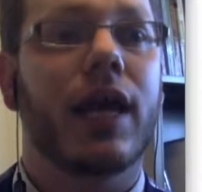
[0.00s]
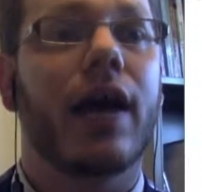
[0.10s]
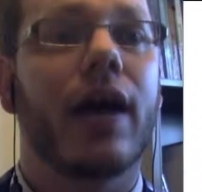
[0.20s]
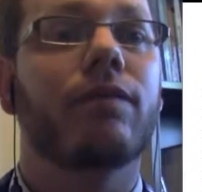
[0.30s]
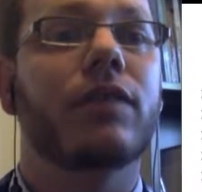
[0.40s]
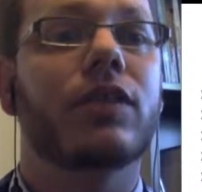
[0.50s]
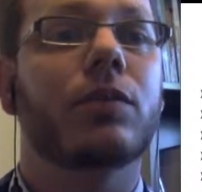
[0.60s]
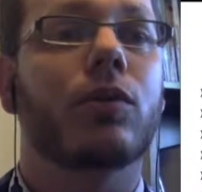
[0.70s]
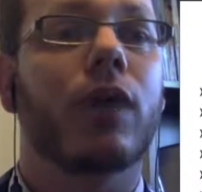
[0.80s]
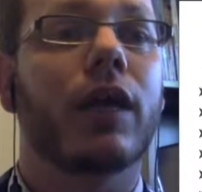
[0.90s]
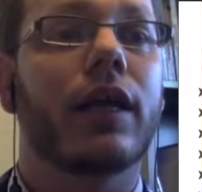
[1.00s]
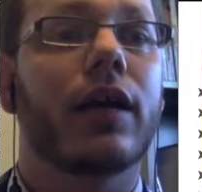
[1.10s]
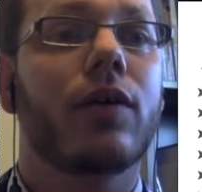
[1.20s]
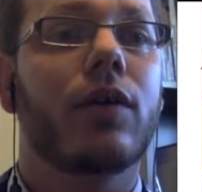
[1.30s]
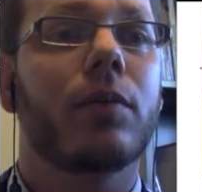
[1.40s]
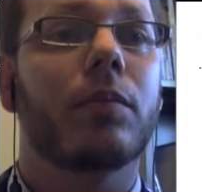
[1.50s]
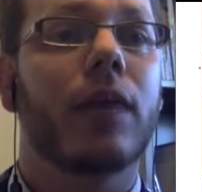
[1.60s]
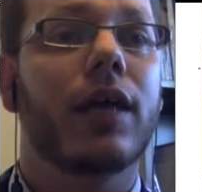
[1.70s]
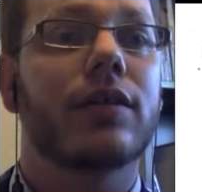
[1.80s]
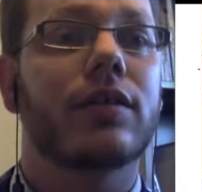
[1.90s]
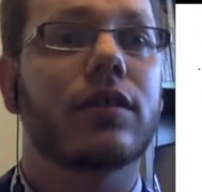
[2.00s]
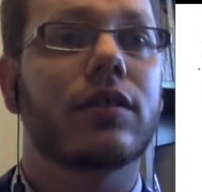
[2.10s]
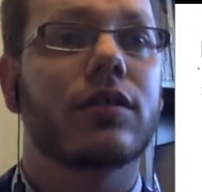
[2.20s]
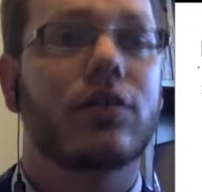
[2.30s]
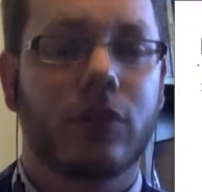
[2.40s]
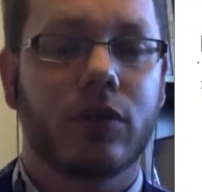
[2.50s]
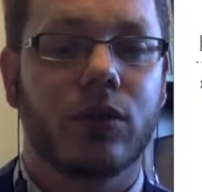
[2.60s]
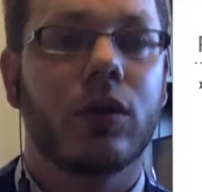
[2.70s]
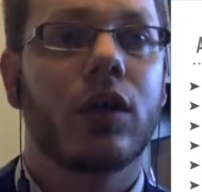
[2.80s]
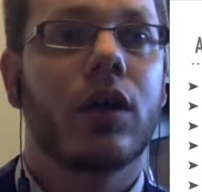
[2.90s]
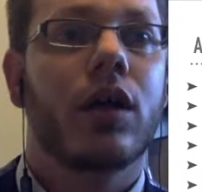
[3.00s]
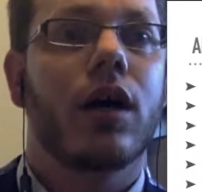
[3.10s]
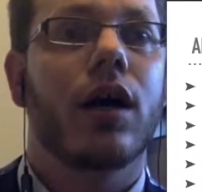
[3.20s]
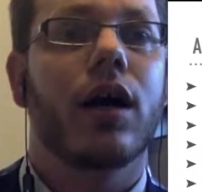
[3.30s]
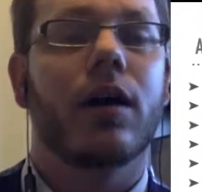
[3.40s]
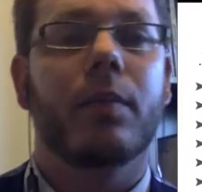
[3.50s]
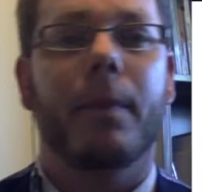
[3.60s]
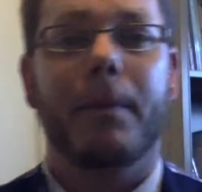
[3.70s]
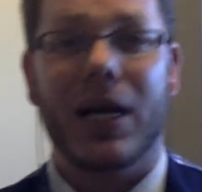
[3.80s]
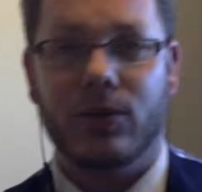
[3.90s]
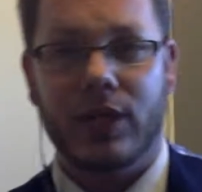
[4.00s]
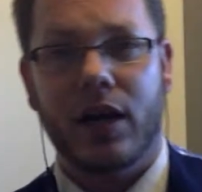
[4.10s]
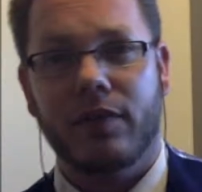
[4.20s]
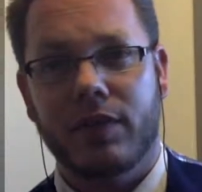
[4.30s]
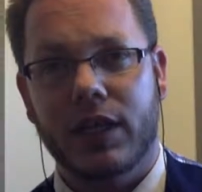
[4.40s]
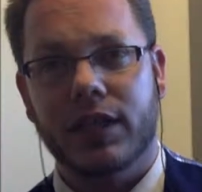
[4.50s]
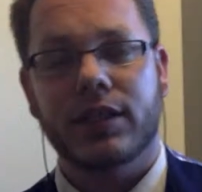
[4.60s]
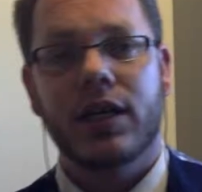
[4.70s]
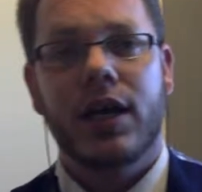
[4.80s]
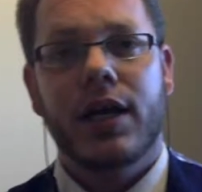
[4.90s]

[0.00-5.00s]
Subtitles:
I have visible right now. I'm hesitant to bounce out of this.